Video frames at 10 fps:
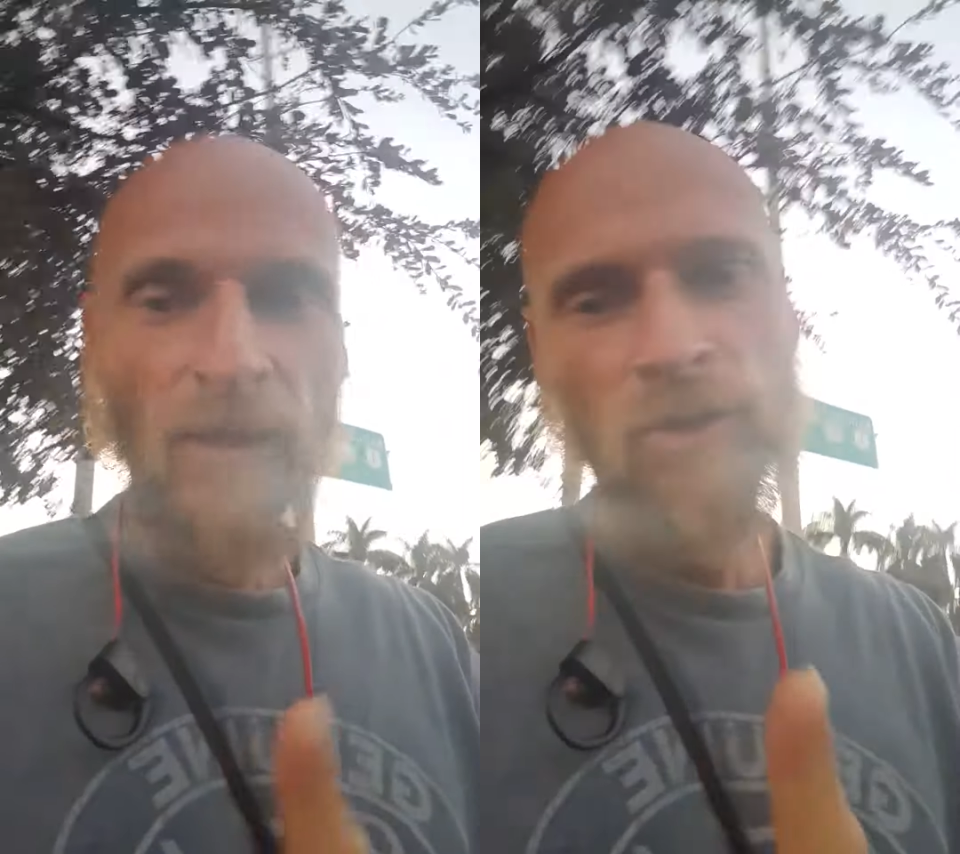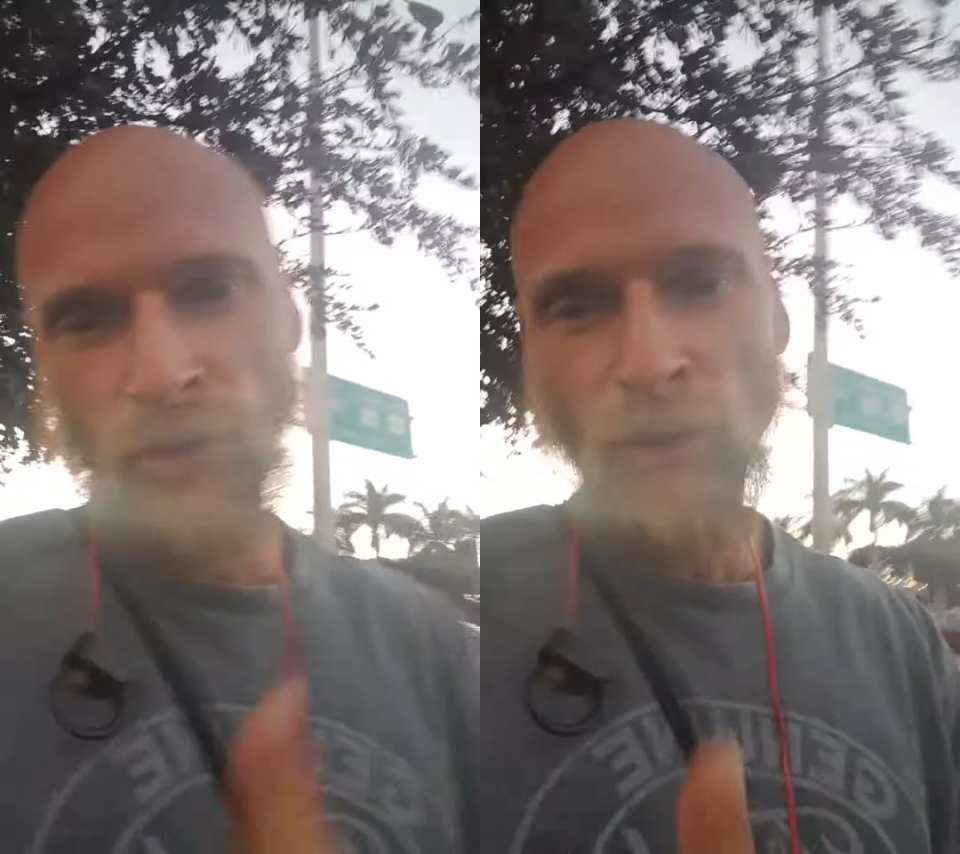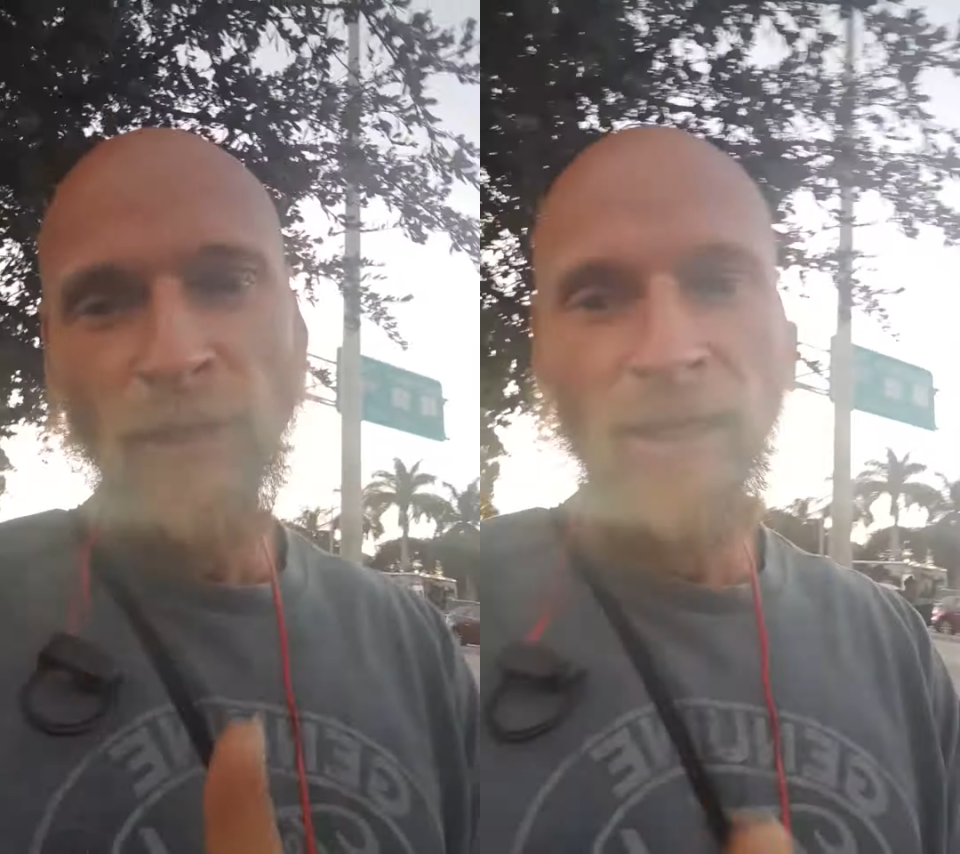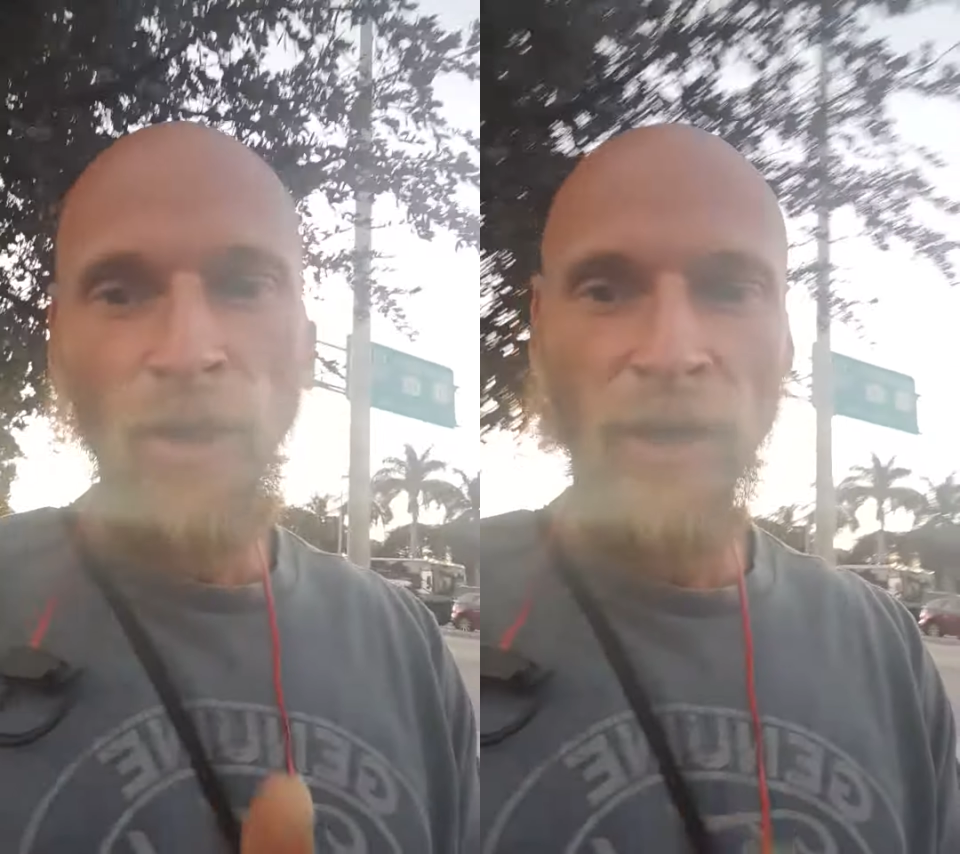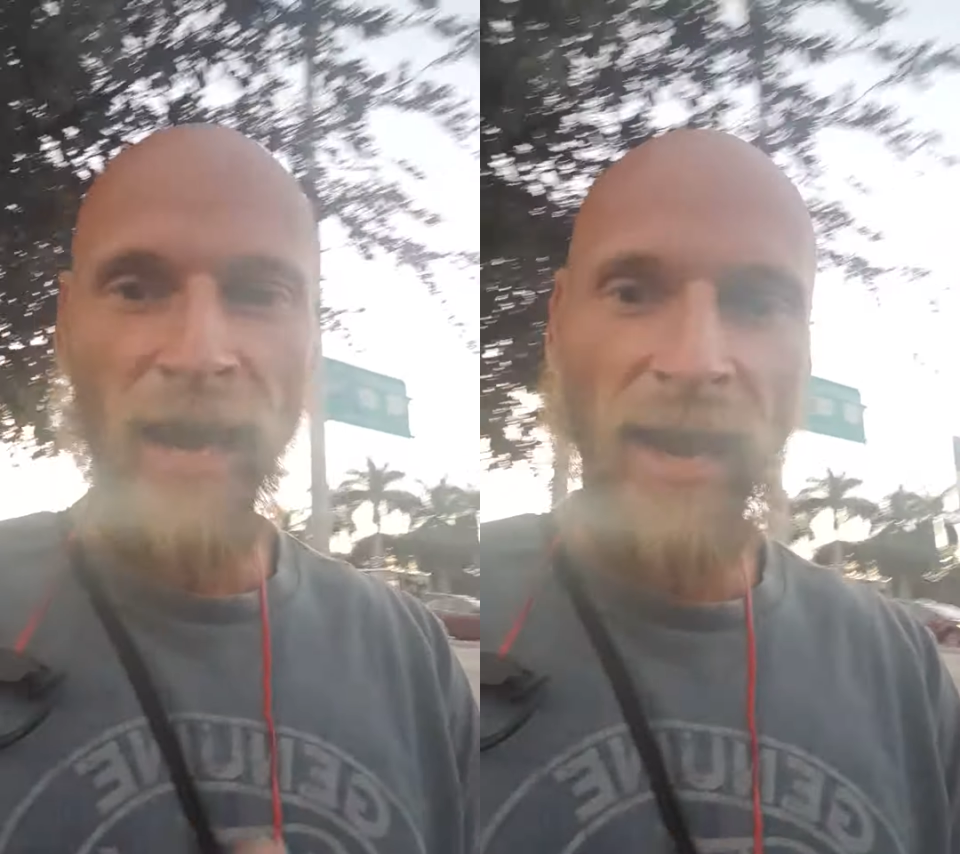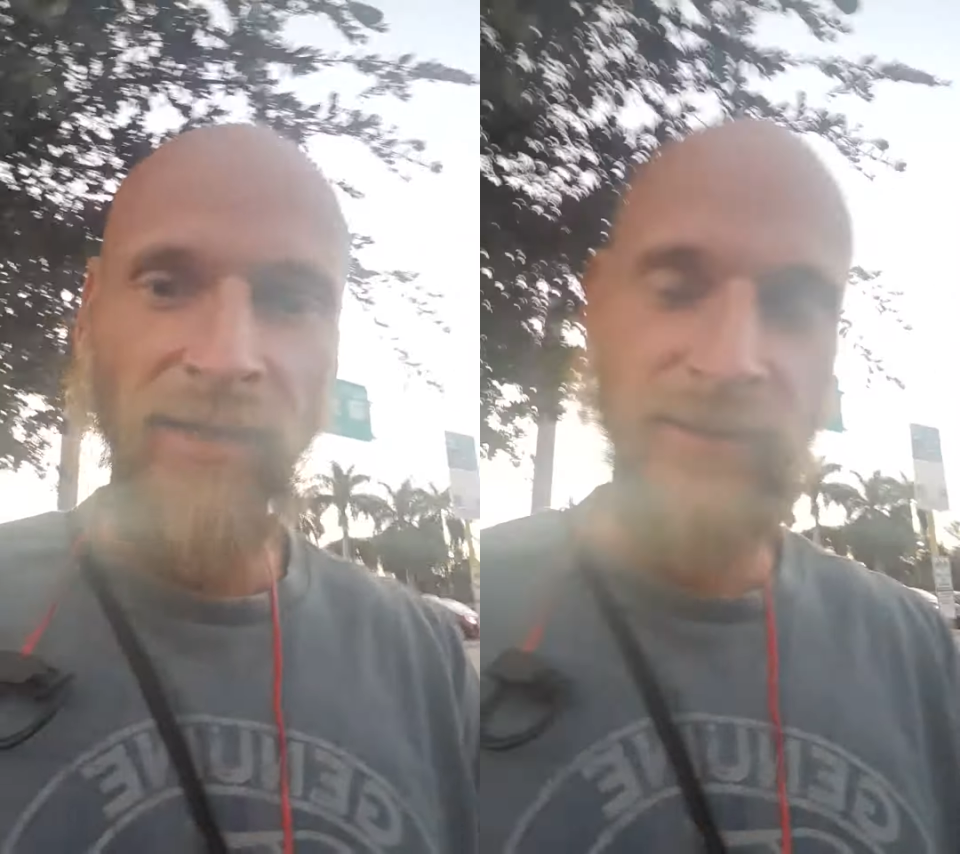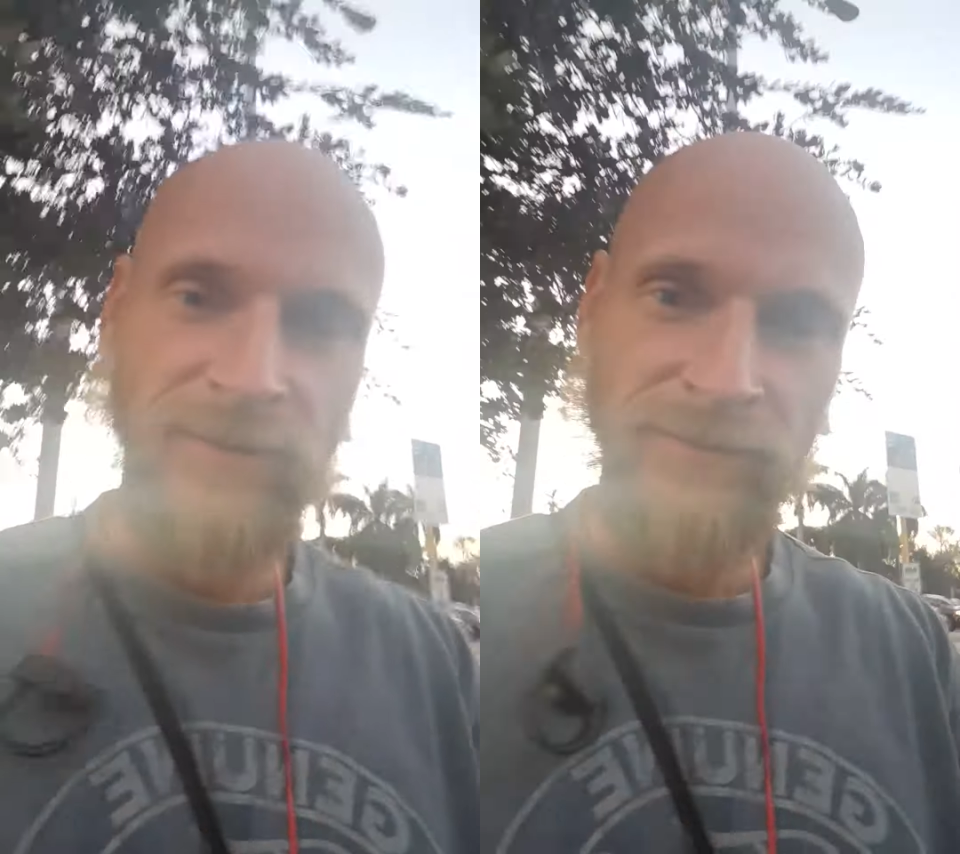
truly look at it,